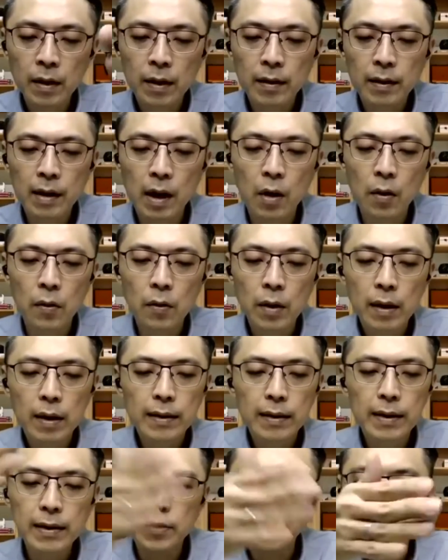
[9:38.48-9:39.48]
Now,
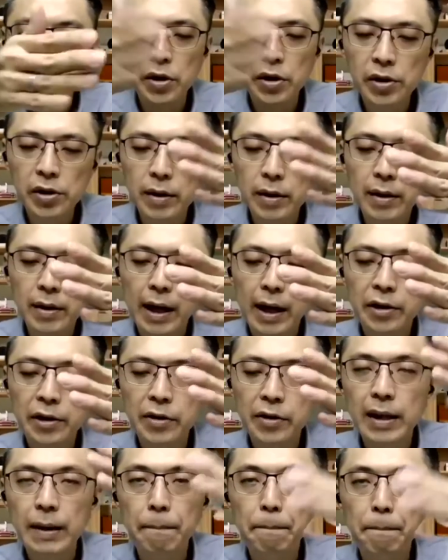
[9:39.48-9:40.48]
this question
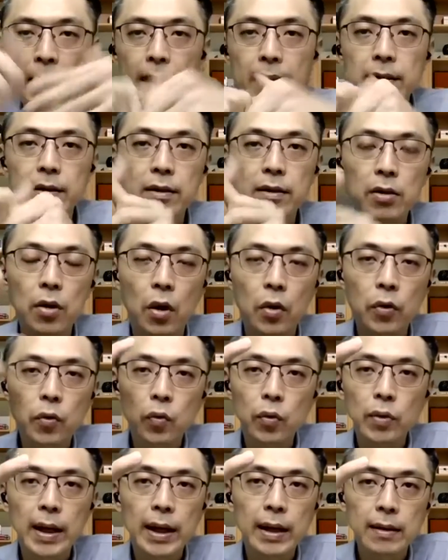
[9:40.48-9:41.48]
actually depends on
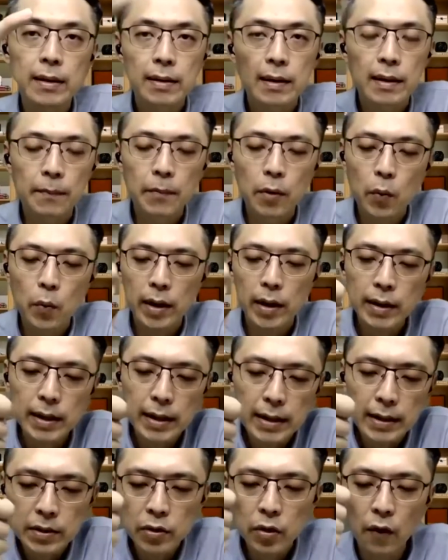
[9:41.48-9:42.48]
2 things. Number 1
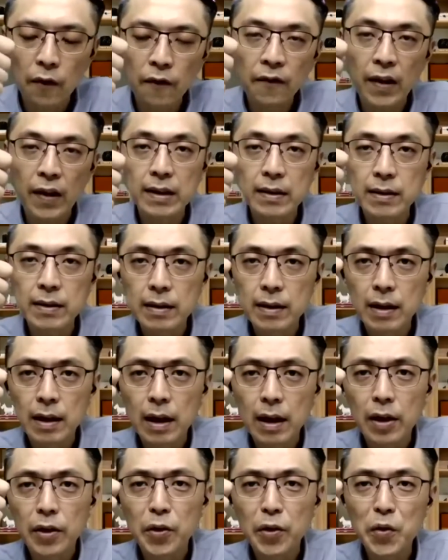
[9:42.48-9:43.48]
is your funds.
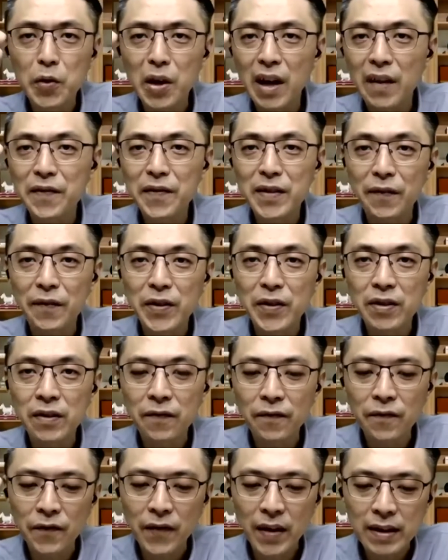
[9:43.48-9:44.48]
Do you have
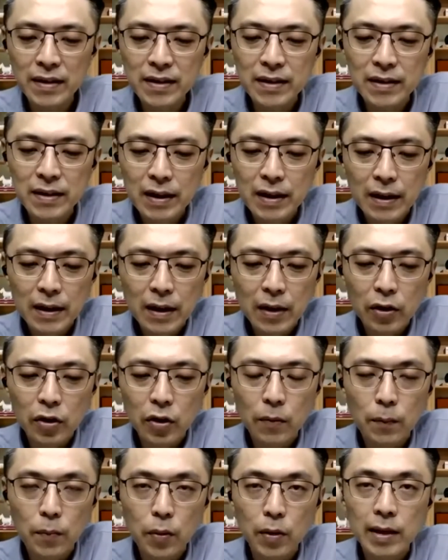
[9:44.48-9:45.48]
sufficient funds
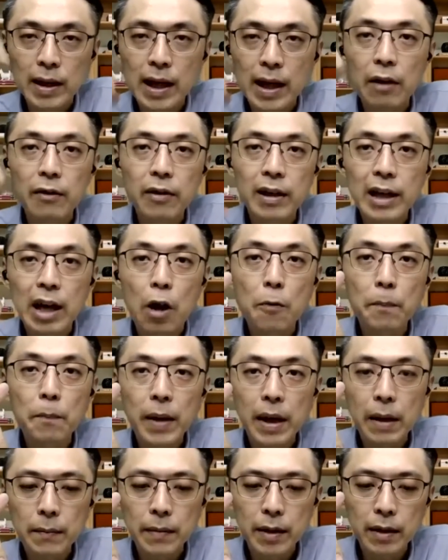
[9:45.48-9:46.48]
to put down the down
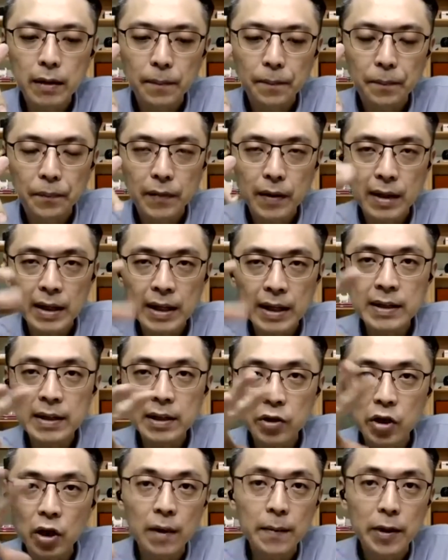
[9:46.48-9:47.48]
payment? This is
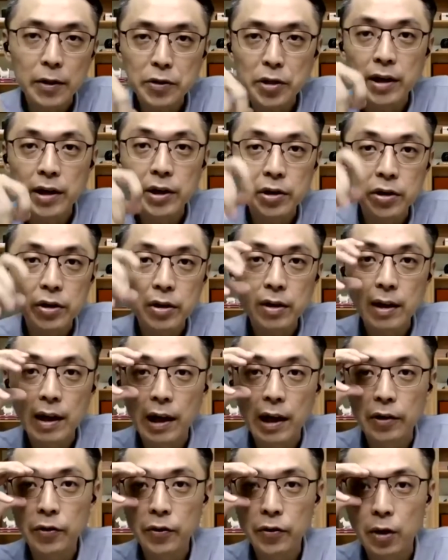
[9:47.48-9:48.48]
talking about traditional,
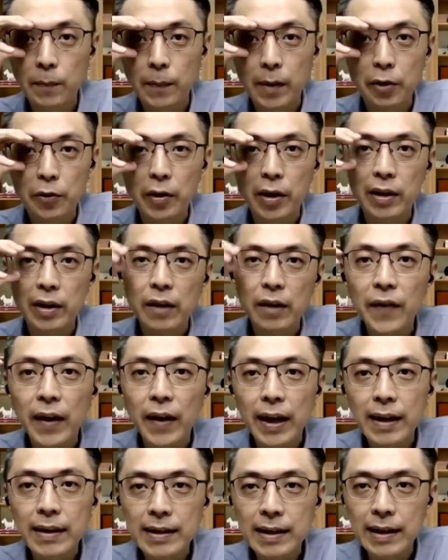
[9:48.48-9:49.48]
don't talk about creative
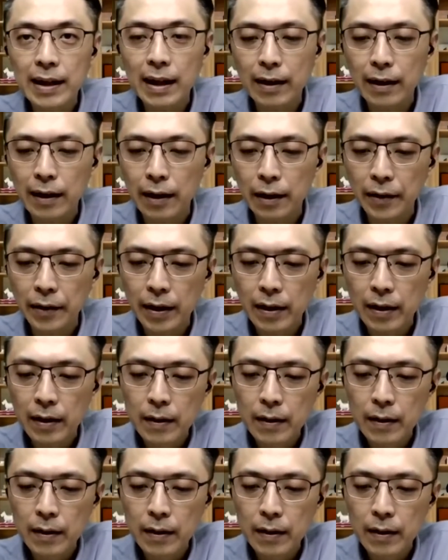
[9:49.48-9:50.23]
financing yet, right?